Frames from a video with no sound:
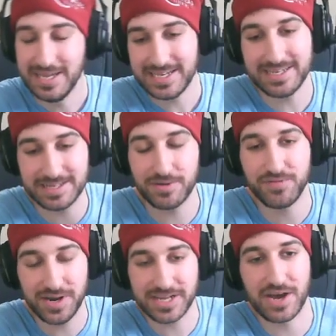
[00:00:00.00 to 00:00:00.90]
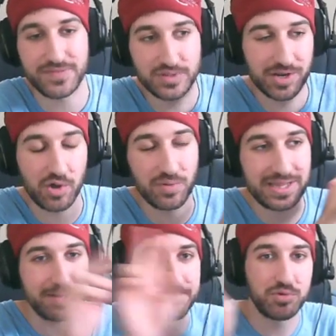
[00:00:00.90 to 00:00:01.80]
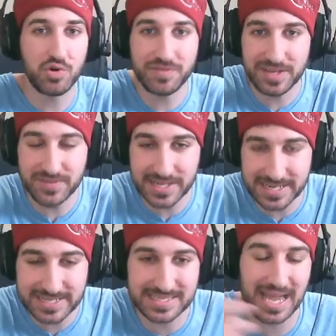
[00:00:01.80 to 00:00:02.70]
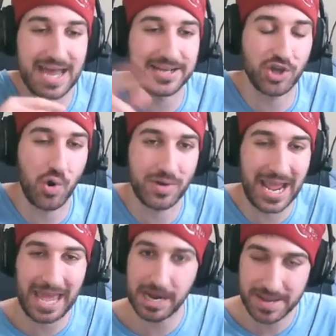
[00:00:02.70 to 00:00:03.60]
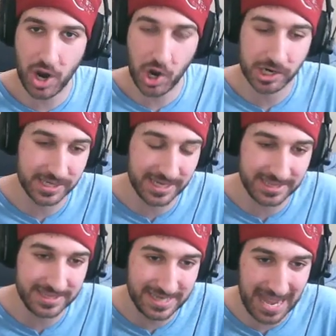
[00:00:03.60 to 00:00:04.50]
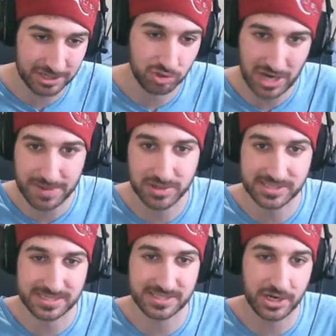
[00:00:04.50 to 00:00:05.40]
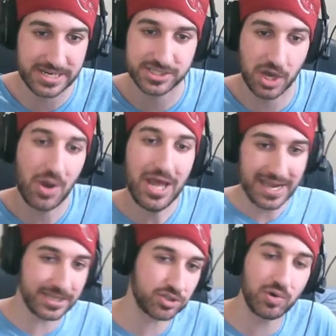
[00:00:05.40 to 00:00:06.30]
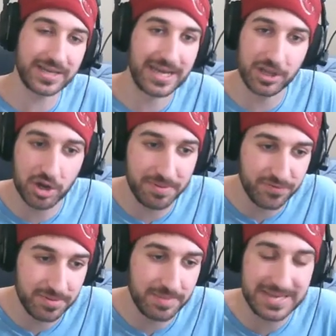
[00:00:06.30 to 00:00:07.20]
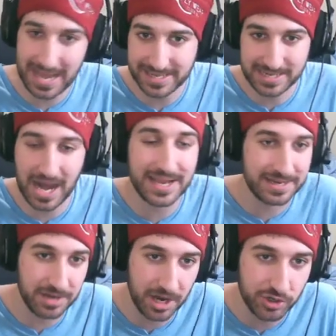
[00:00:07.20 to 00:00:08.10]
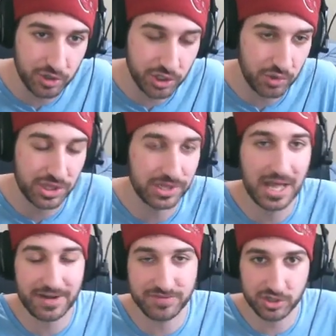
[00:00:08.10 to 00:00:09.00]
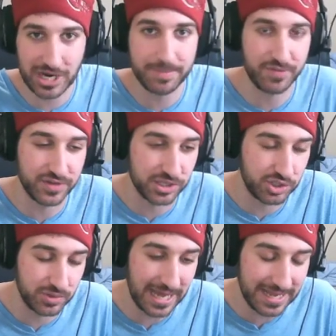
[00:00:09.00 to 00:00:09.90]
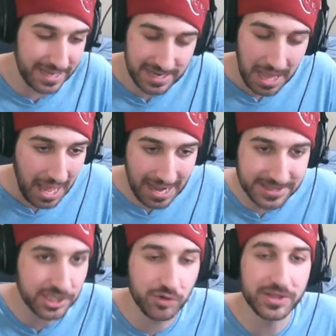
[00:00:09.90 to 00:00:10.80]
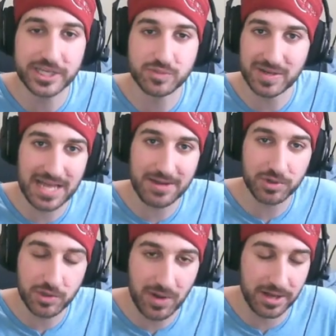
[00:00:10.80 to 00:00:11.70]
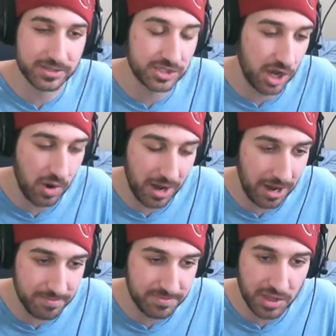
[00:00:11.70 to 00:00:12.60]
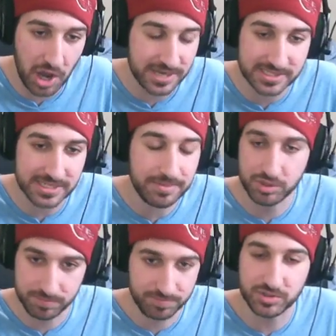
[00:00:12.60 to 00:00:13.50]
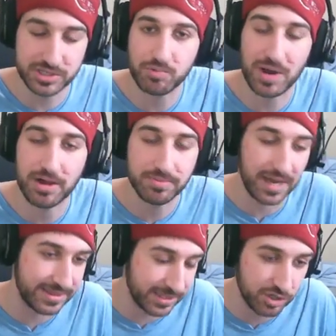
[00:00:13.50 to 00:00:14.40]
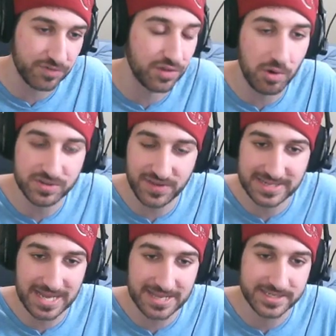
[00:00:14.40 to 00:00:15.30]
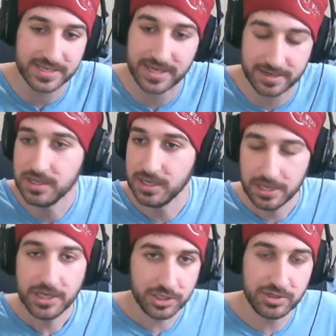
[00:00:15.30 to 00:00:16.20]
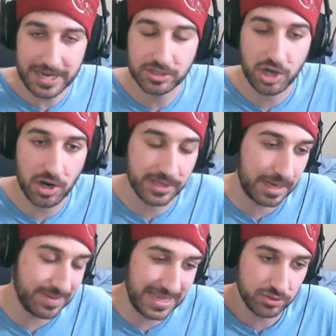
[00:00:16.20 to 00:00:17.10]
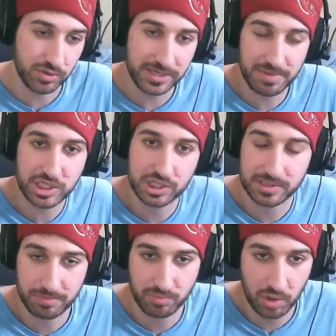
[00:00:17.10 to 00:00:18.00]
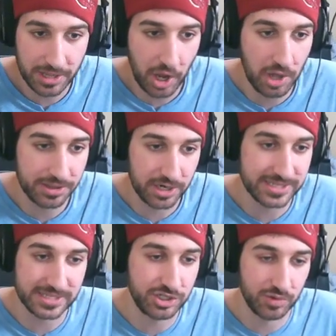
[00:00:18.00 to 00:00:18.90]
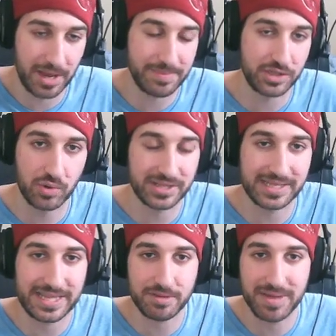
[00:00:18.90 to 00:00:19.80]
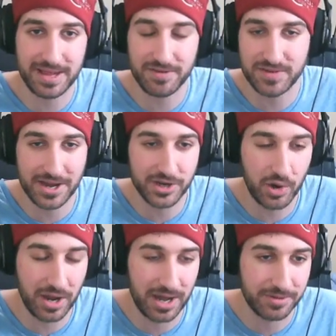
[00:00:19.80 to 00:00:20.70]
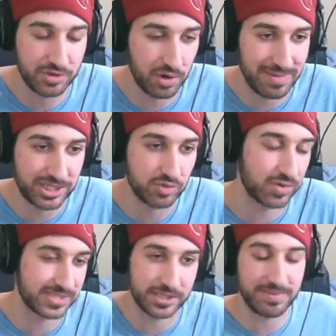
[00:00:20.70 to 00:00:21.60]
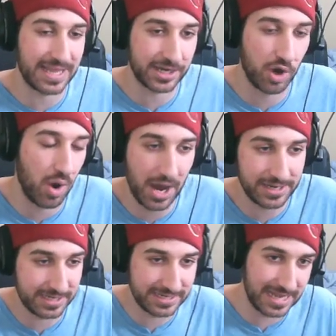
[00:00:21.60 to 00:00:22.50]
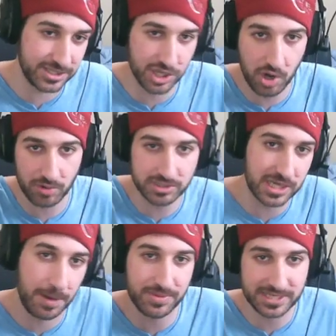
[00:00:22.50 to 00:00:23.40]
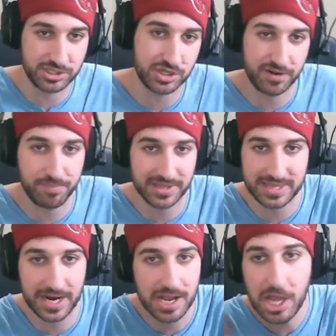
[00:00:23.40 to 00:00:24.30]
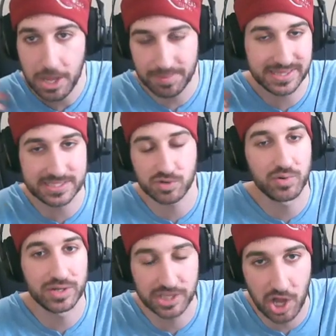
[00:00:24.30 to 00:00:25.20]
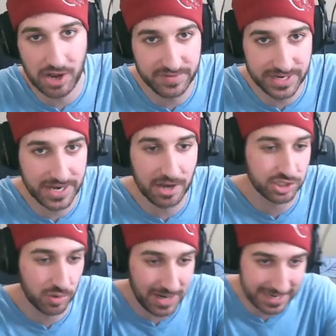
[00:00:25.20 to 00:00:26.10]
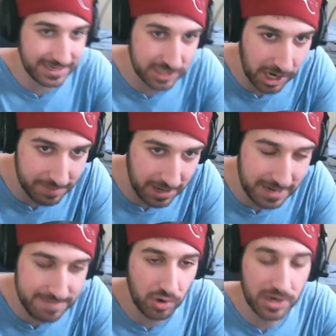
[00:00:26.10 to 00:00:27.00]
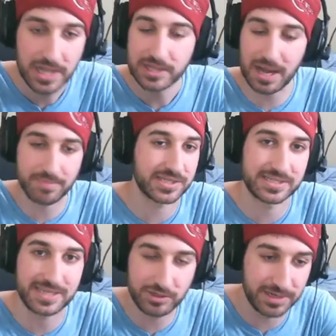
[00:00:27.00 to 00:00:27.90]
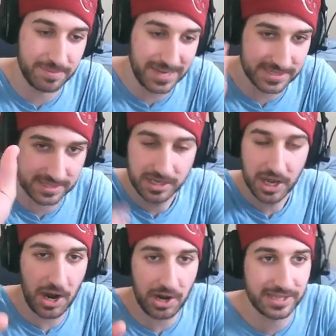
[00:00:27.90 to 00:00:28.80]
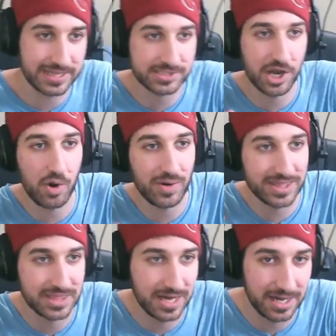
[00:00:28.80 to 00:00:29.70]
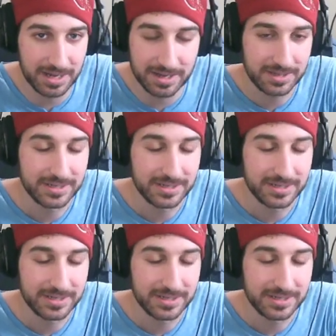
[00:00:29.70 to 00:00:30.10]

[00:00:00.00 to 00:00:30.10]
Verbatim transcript: he, it, funny enough, he's one of the only, like, movie villains that had his own anime arc in the actual Dragon Ball Z series, so it's cool to get a little bit from him. Yeah, he got in uh, New Youth. A lot of the Dragon Ball villains do that, and I think you really expressed that really well. So, um, honestly, you, you did well. I think your flow was fantastic, and you nailed garlic. I mean, that's really much, uh, really all there is into it. I mean, the only thing that you may have not no, uh, you know mentioned was you know that Gohan in the dead zone. There's a couple things you could have put there, but this is a really long video, so we're not going to talk about it anymore. I'm just going to say you did amazing. All right, let's go with uh,